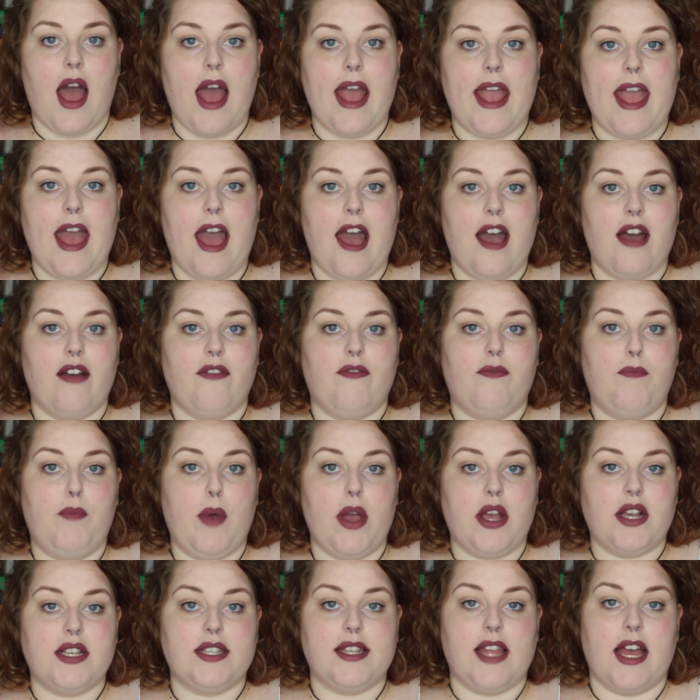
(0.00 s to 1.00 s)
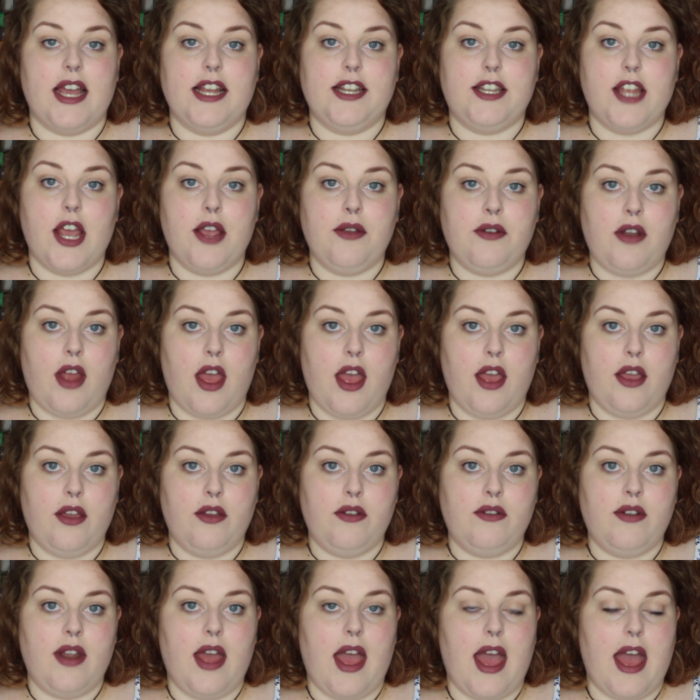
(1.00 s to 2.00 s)
I have books that I don't
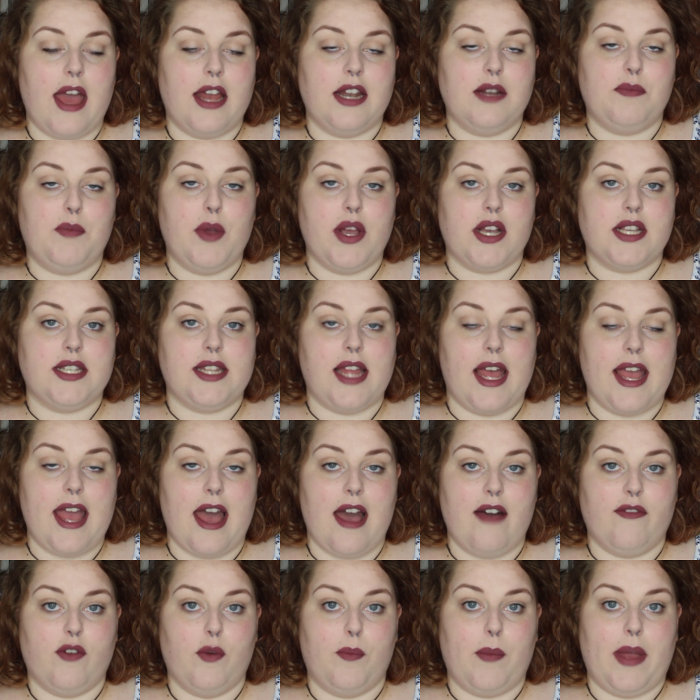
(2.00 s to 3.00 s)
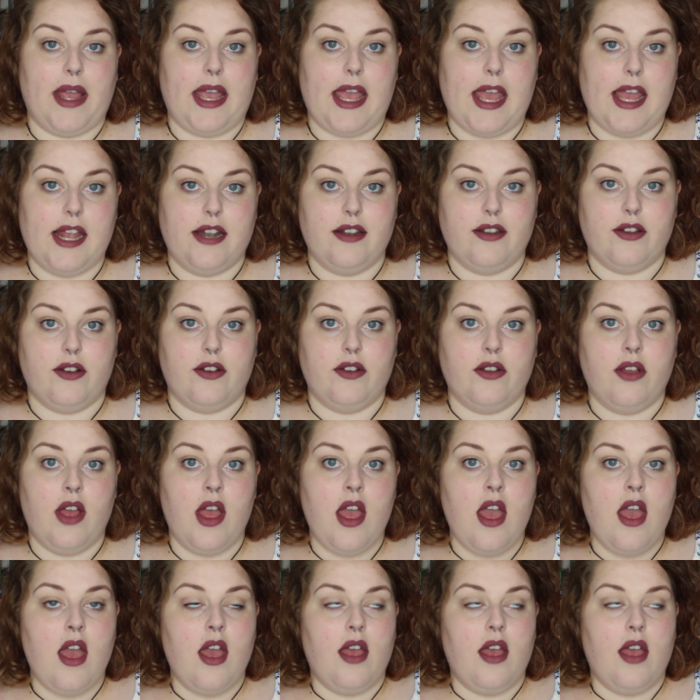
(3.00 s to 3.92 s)
own and books that I have on my Kindle.